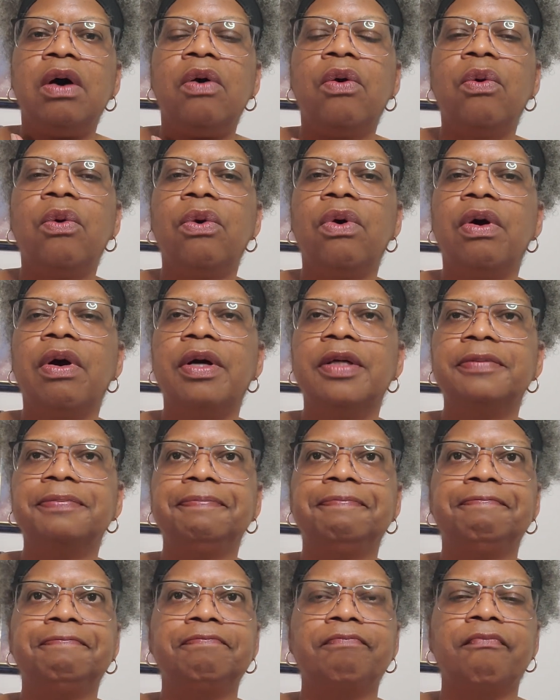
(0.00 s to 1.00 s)
or
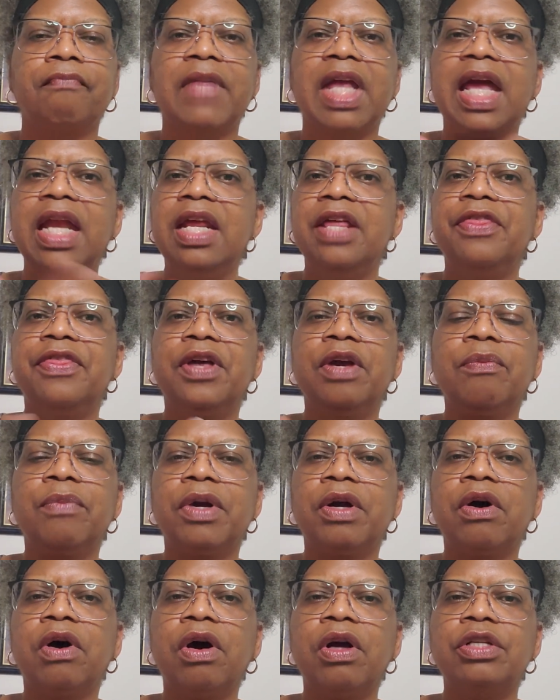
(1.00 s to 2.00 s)
anything in
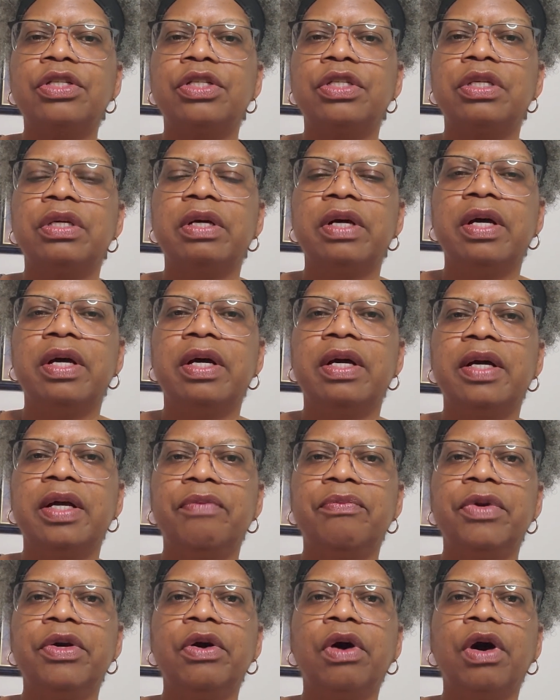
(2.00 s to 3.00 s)
regards
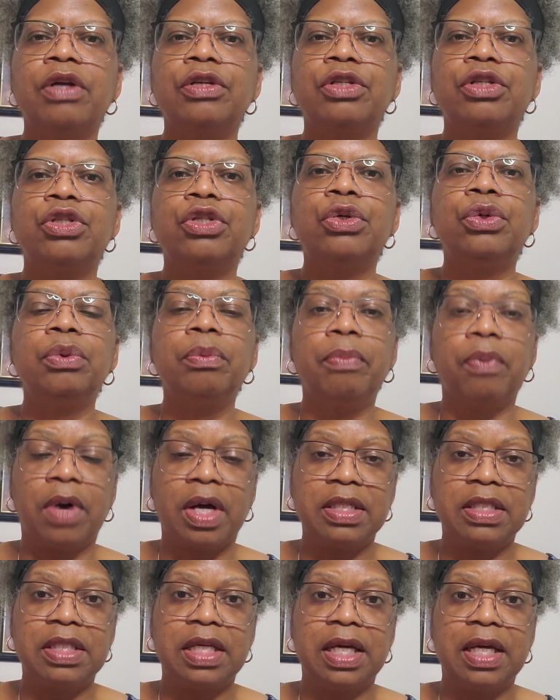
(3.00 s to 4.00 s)
to
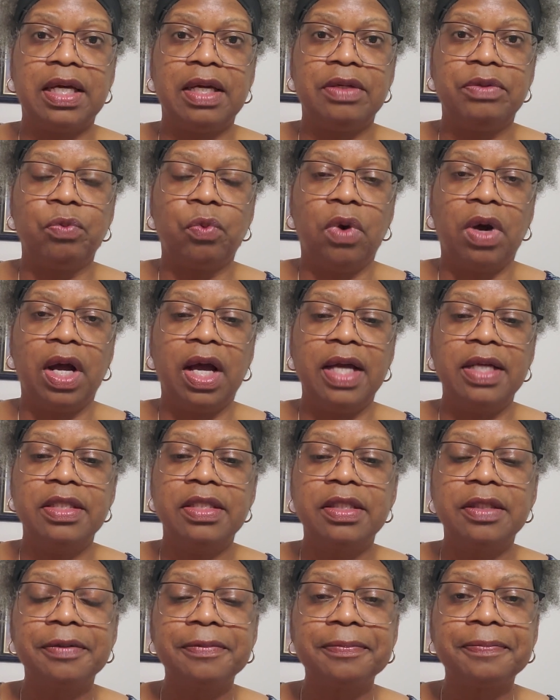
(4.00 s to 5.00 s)
Boisset wines,